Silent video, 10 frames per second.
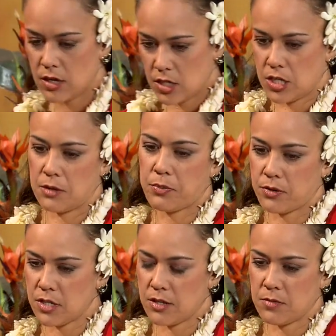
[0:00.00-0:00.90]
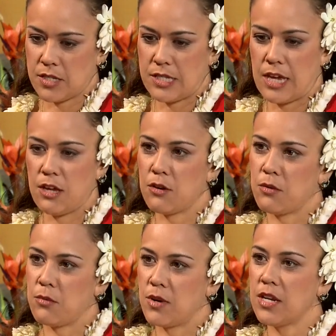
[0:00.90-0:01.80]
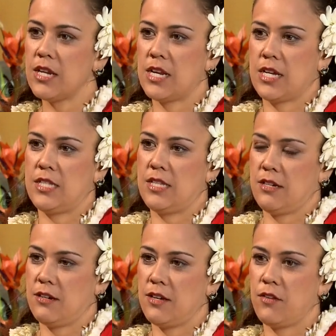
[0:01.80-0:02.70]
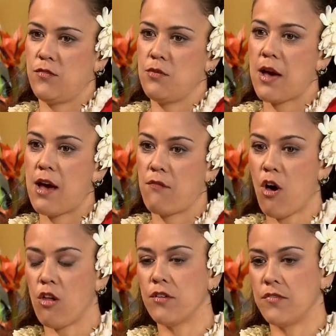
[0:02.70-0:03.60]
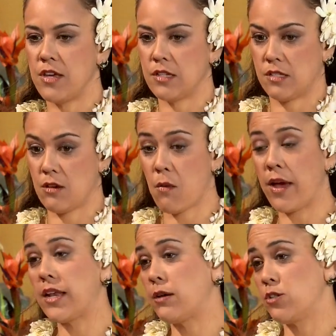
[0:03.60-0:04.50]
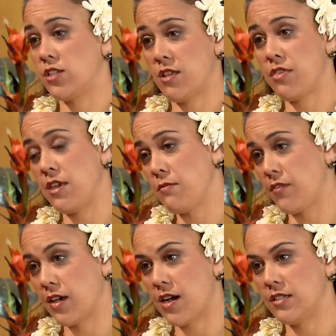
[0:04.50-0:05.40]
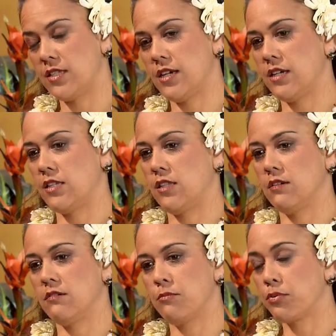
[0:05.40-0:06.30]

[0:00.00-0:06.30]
She approached them to say, you know, what a neat idea. If you have all of this, Hawaiian language is the theme of the contest. The